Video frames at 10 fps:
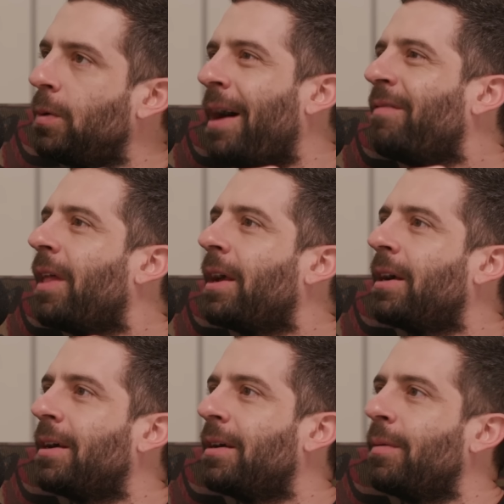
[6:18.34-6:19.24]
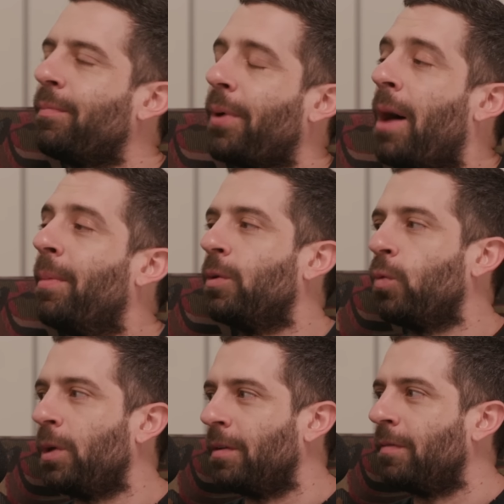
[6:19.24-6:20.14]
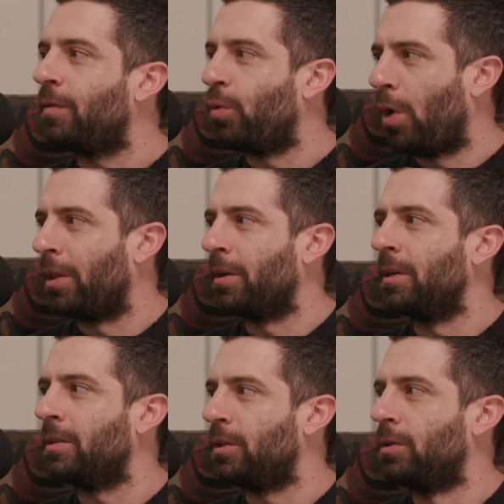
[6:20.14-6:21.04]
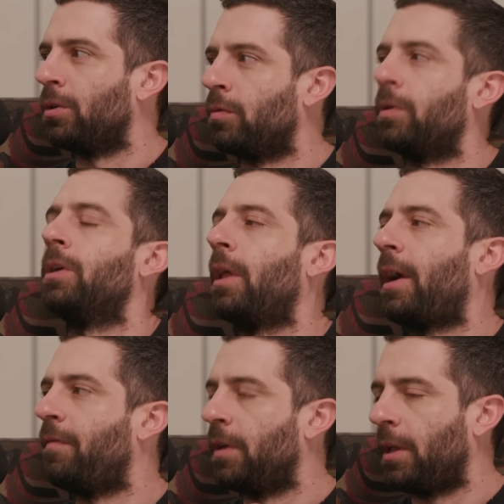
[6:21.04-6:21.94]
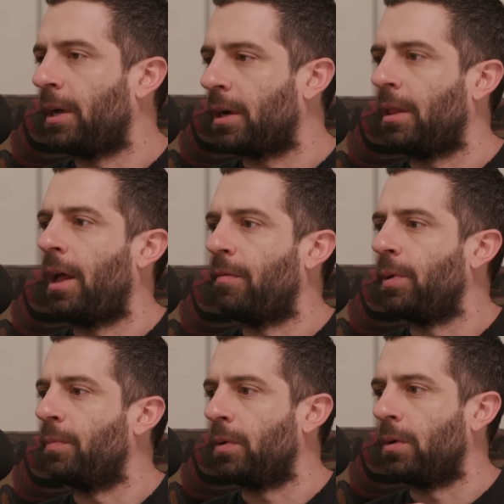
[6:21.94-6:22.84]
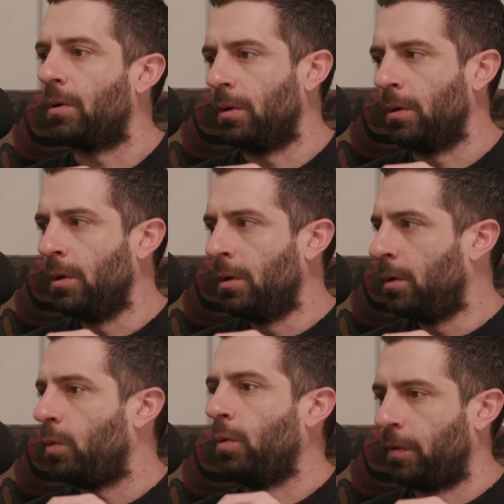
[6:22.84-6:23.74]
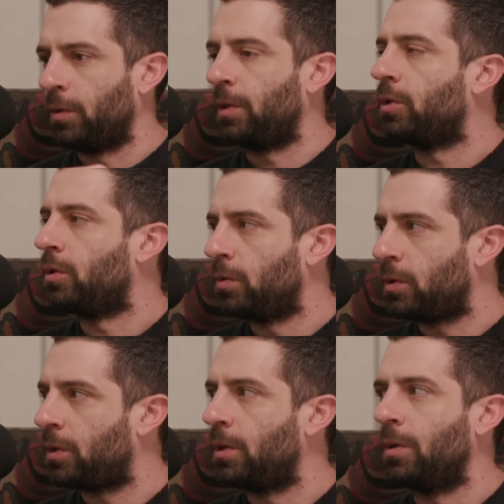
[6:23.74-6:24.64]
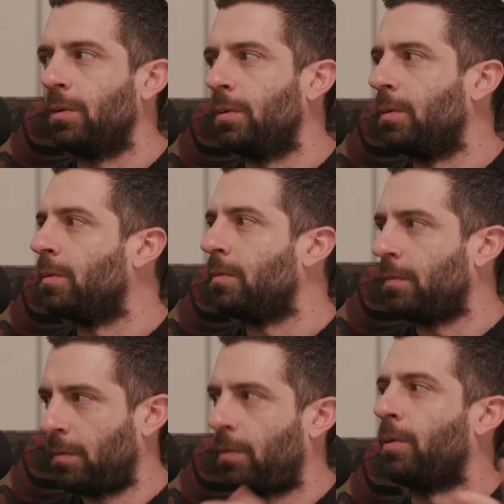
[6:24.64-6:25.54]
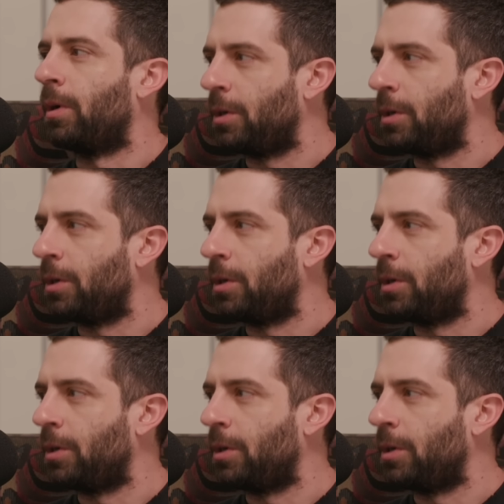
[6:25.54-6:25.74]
have like a bob and weave quality to your career. Like I feel like a lot of people were first introduced to you through Uncut